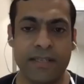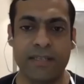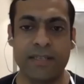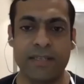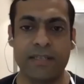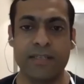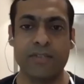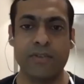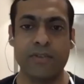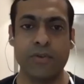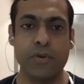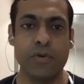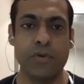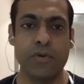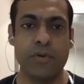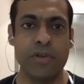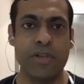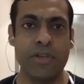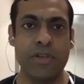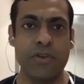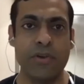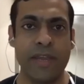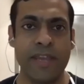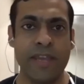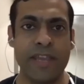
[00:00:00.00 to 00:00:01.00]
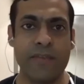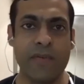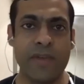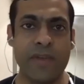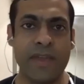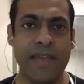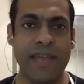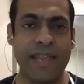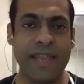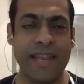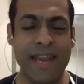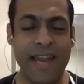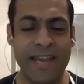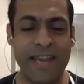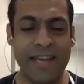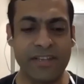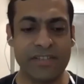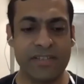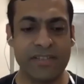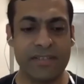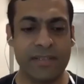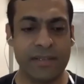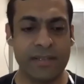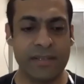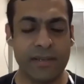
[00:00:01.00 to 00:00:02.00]
So you are giving an
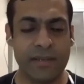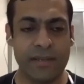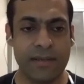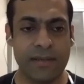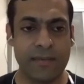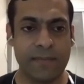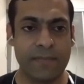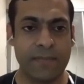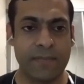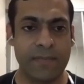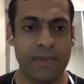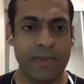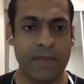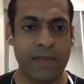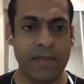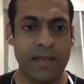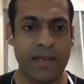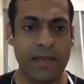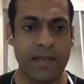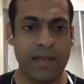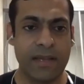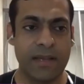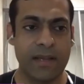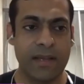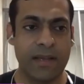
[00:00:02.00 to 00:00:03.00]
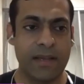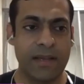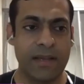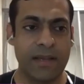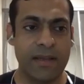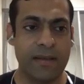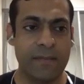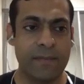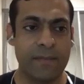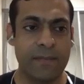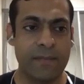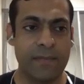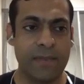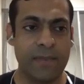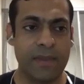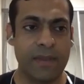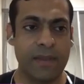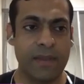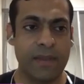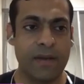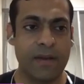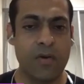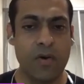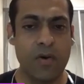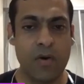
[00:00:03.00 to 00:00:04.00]
additional
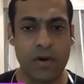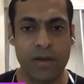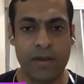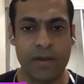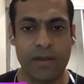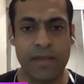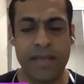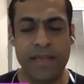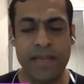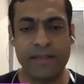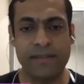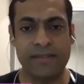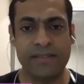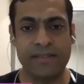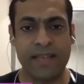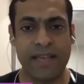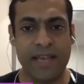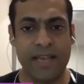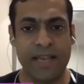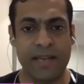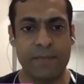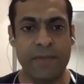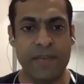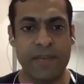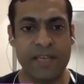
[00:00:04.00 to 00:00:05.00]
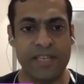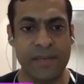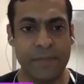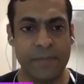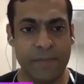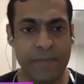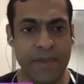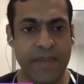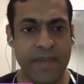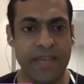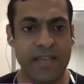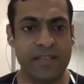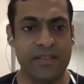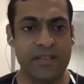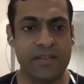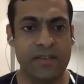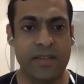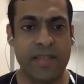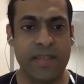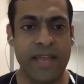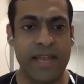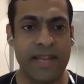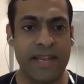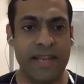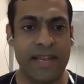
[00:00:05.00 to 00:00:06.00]
hook inside BGP
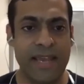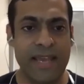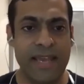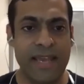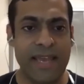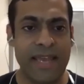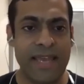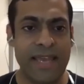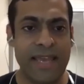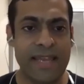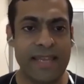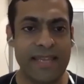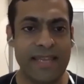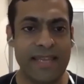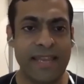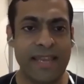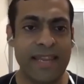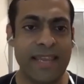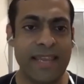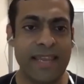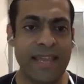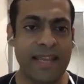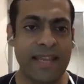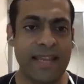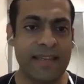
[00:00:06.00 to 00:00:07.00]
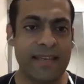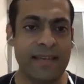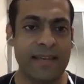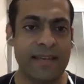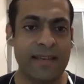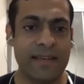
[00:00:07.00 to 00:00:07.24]
so that it can get